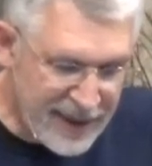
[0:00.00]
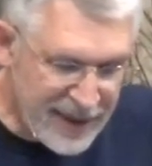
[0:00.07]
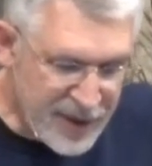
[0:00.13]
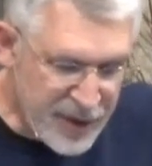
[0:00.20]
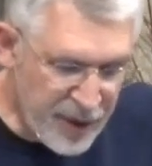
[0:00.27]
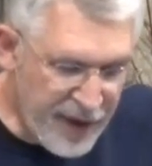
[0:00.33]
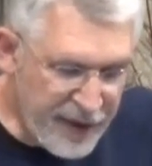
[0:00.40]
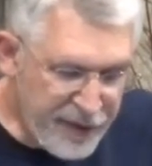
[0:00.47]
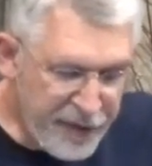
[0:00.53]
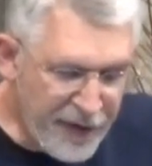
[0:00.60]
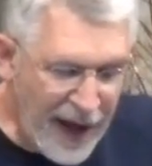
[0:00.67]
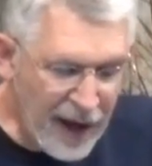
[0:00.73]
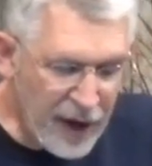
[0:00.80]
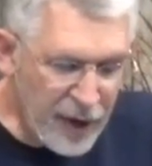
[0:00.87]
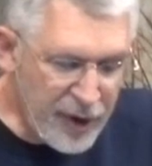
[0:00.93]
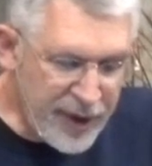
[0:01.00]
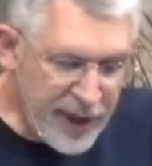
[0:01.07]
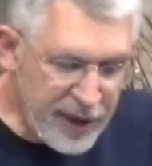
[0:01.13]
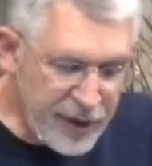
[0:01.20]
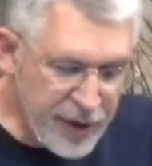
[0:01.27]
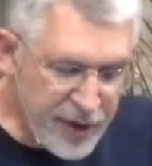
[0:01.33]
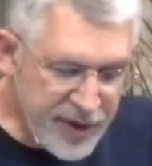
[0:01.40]
So they followed
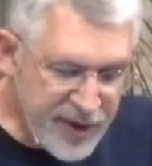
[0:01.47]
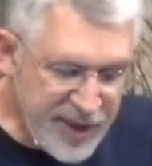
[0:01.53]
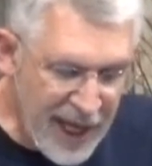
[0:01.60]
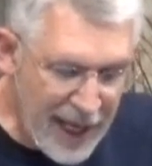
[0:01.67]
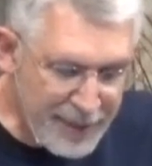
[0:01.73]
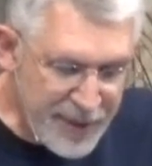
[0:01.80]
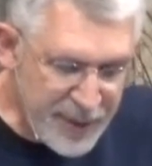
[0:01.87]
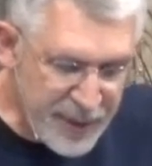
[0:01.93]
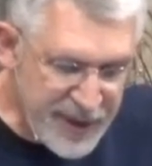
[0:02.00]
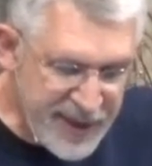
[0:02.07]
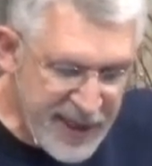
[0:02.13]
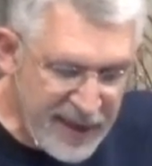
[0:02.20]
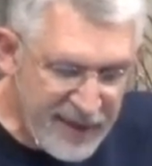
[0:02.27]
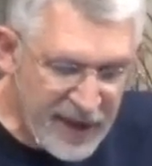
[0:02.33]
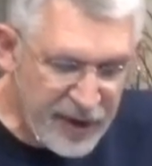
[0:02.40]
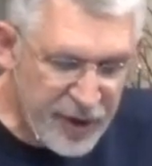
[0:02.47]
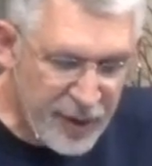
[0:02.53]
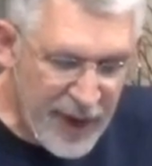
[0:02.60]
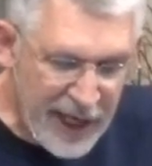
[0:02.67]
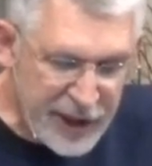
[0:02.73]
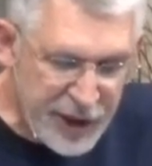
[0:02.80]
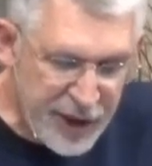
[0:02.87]
in your steps, receiving
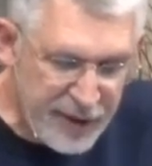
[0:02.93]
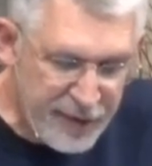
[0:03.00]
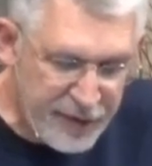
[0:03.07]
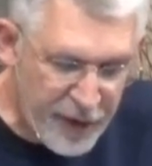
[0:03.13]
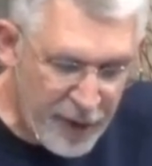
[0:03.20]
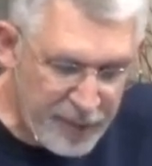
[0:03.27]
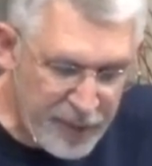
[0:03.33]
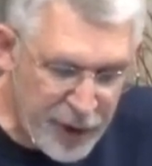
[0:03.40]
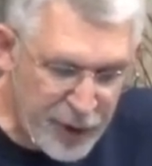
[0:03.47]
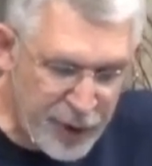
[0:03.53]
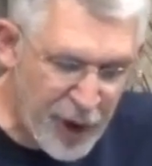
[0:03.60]
direction from you.